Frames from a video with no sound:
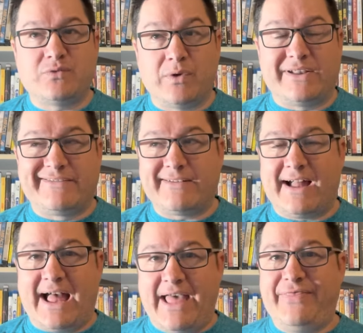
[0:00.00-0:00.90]
which
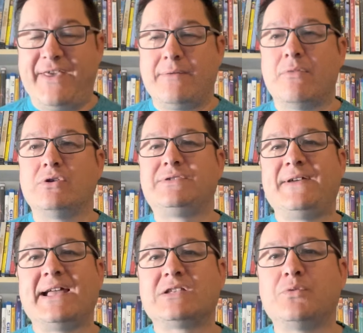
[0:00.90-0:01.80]
I think most
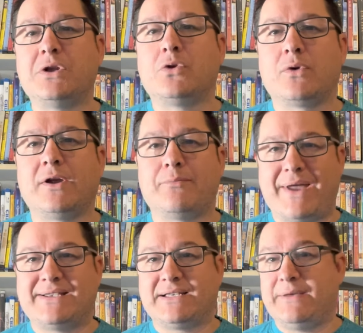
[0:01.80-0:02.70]
fans would agree are
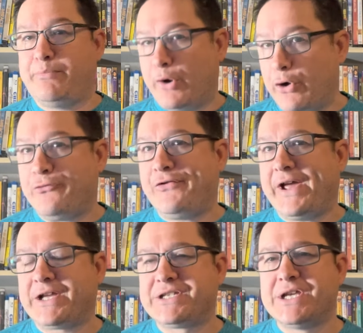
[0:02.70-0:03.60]
basically
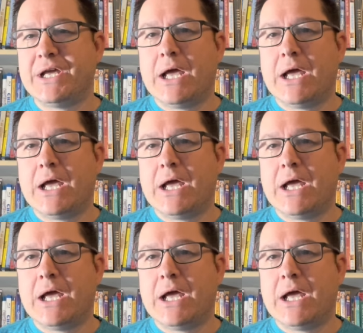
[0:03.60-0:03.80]
perfect,